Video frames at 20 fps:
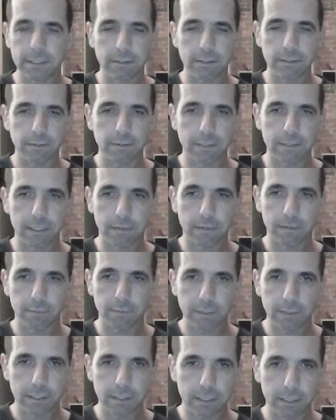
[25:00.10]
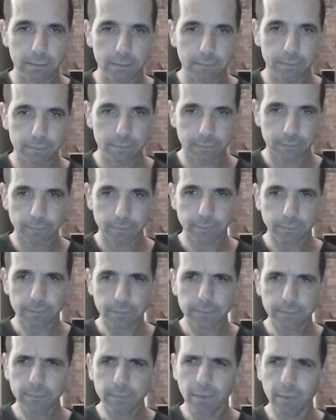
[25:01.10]
sort of stuff. But
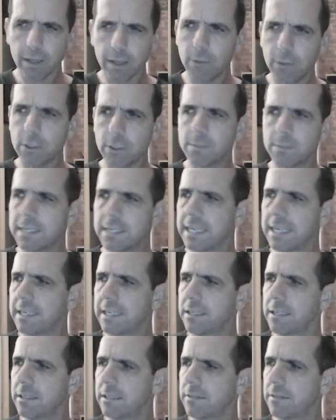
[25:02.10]
what I'm taking